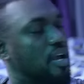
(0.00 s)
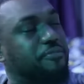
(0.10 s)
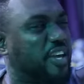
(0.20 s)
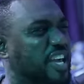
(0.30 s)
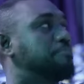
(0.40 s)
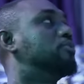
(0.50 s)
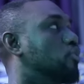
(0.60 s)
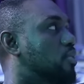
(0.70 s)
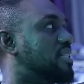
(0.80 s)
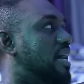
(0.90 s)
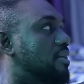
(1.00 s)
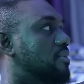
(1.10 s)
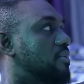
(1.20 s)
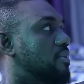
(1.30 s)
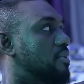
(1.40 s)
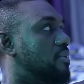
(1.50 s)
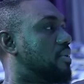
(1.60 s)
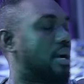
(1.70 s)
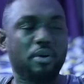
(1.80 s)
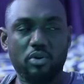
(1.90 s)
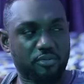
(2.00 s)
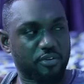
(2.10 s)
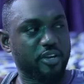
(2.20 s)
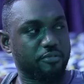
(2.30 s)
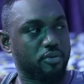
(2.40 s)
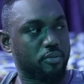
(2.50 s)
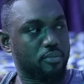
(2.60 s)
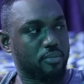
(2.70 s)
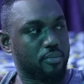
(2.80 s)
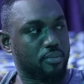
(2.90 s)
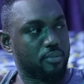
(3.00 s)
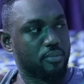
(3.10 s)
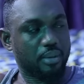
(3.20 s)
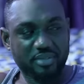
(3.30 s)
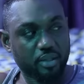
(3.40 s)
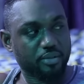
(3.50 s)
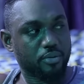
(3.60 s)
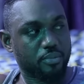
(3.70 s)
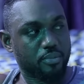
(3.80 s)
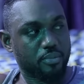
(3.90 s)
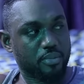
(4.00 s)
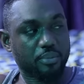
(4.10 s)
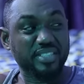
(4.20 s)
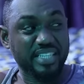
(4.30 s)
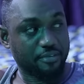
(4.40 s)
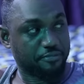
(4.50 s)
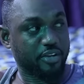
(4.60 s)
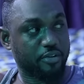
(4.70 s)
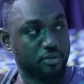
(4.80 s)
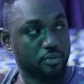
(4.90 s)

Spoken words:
If you keep doing that, I'm not going to forgive you. I'm telling you, I will never forgive